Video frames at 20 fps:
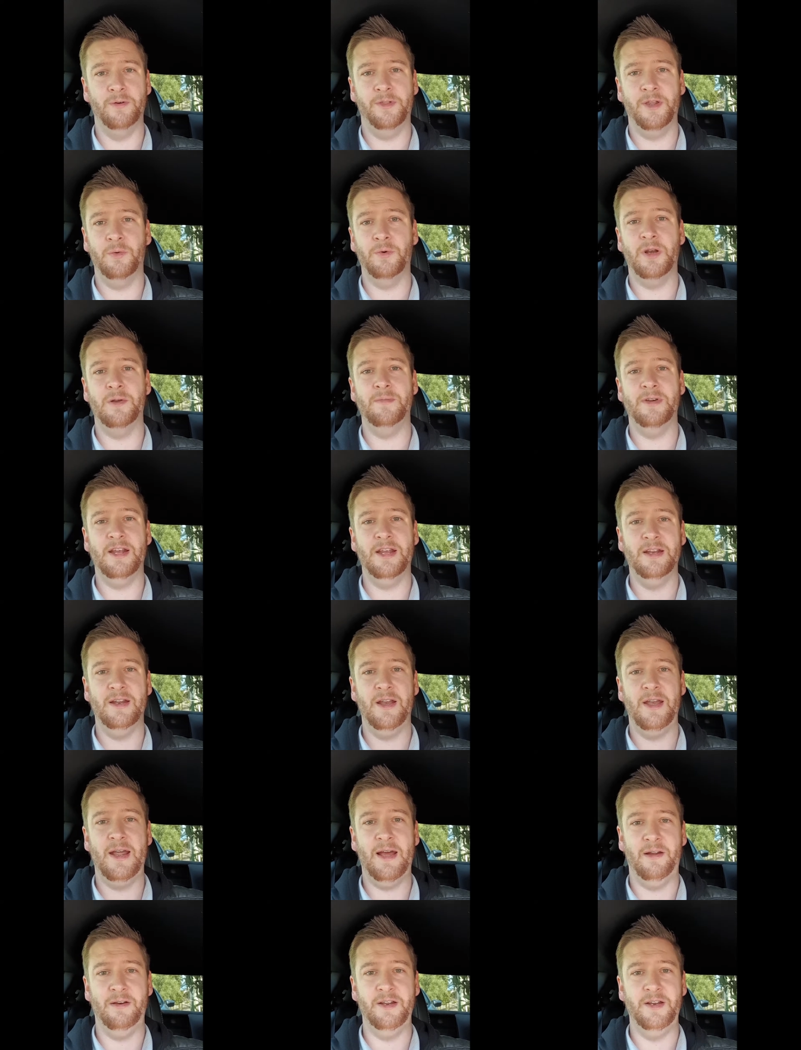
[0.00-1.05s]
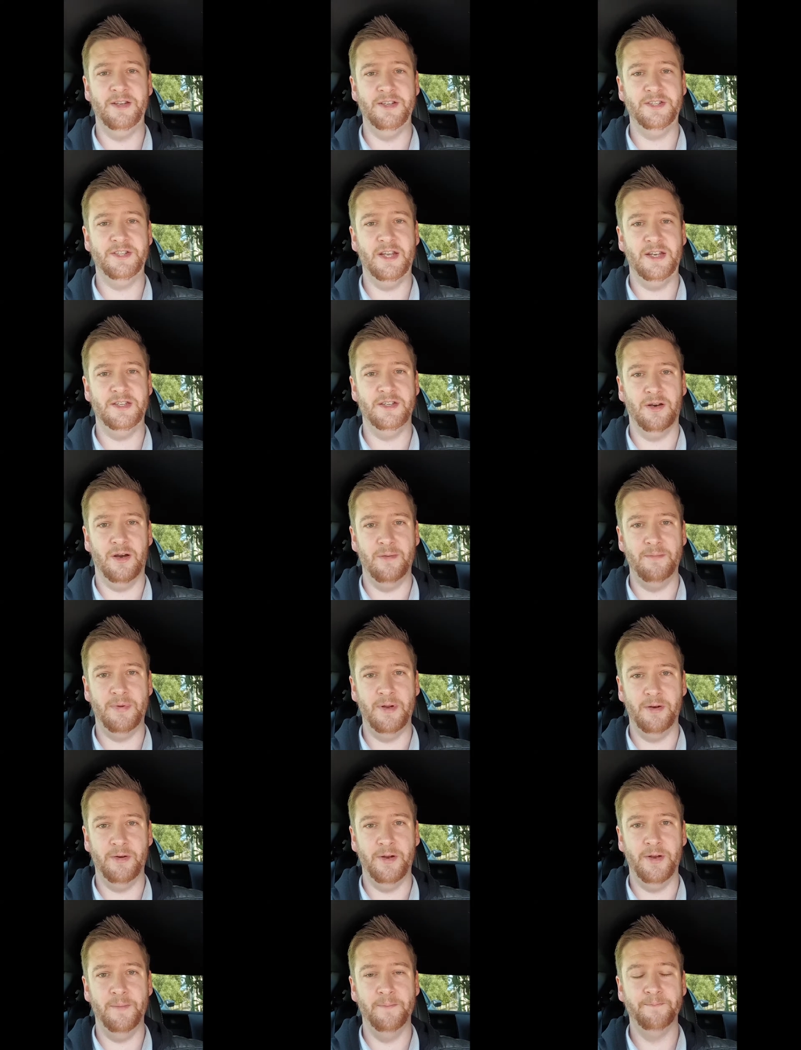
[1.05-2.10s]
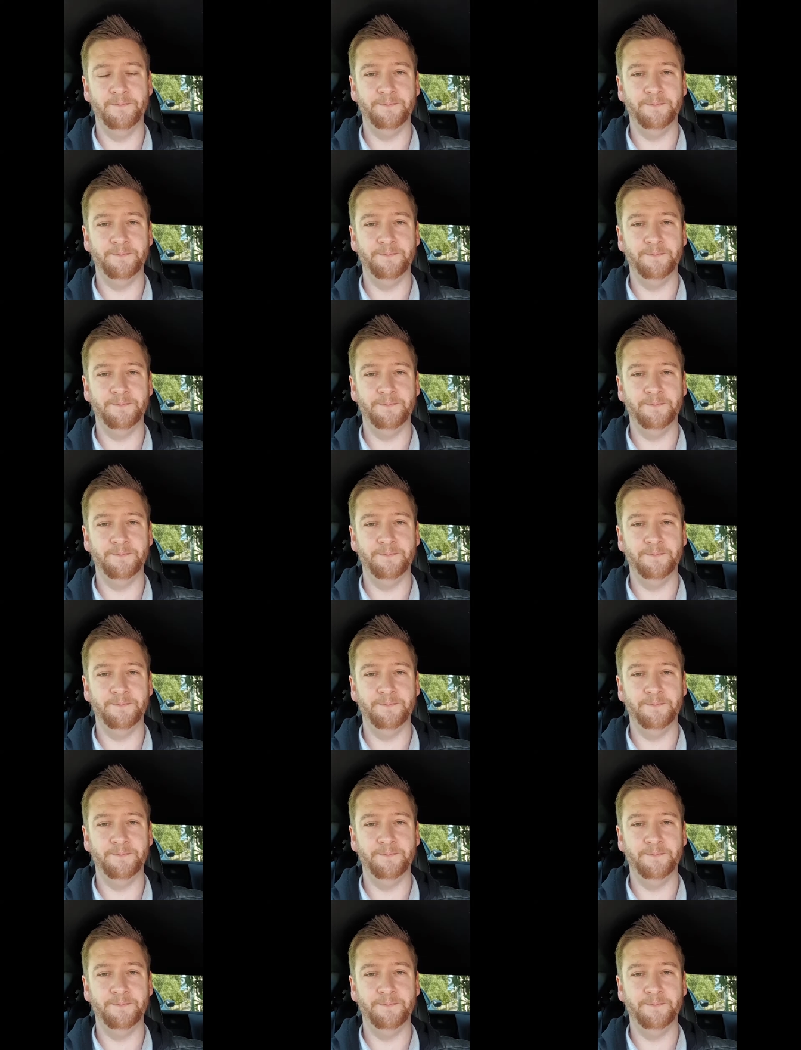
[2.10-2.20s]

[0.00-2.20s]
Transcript: They want to be in and out in a set time period.